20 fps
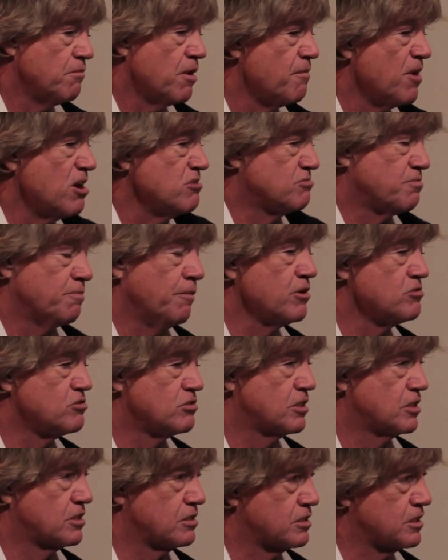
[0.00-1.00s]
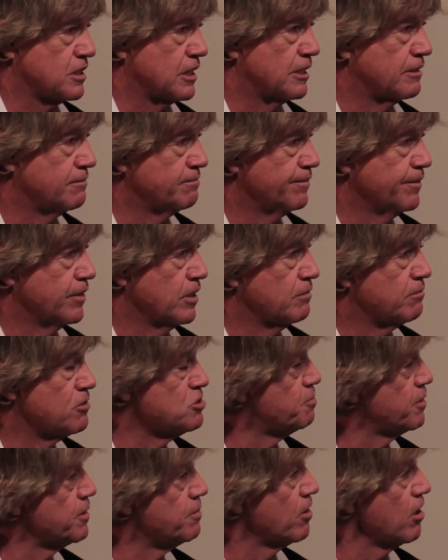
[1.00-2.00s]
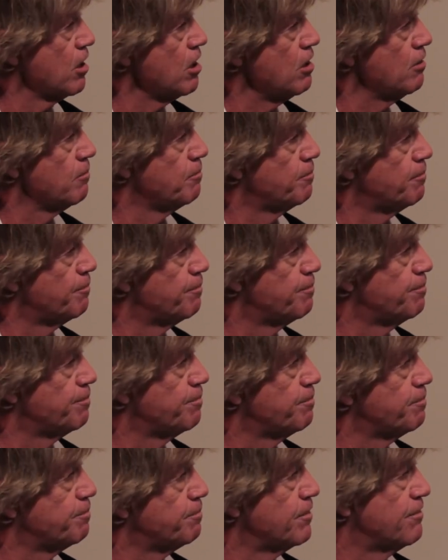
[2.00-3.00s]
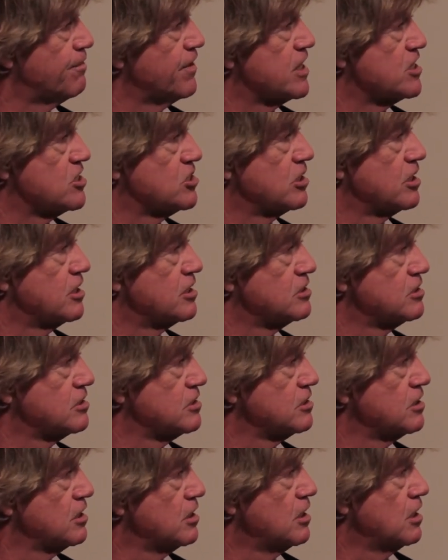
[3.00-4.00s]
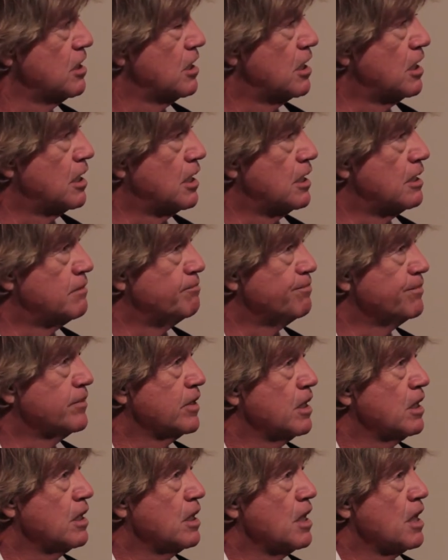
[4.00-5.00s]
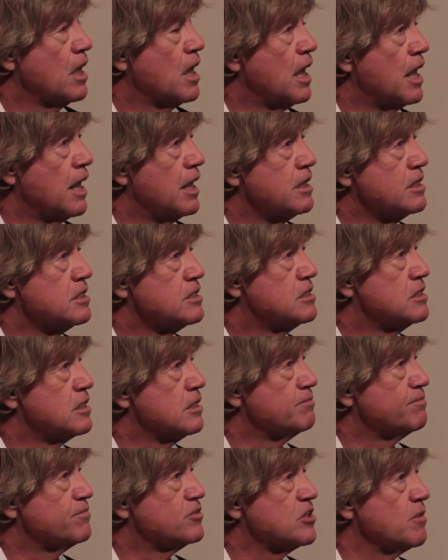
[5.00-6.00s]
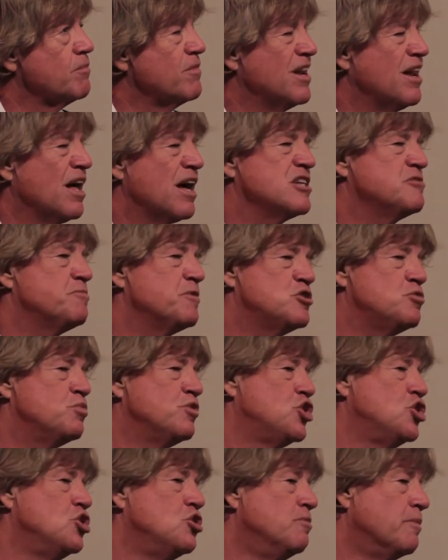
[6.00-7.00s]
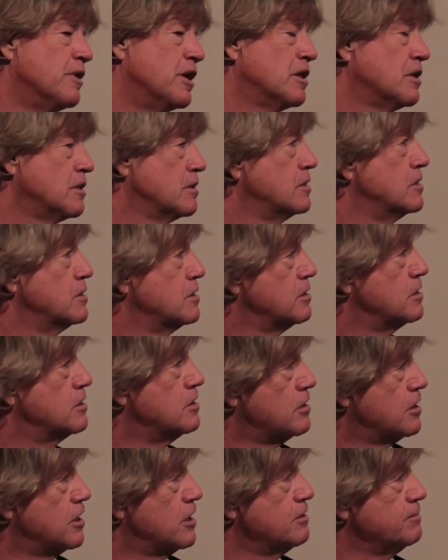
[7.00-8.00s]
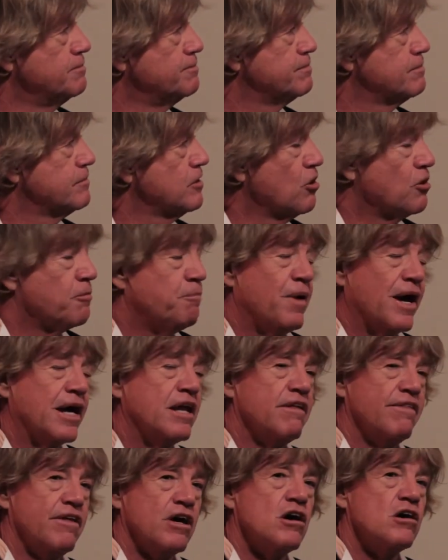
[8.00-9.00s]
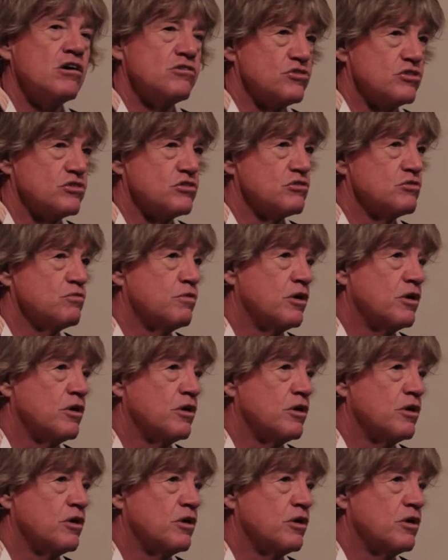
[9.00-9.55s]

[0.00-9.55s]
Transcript: Most people are perfectionists. And somebody like, especially with humour, you know, a lot of pain in the arses as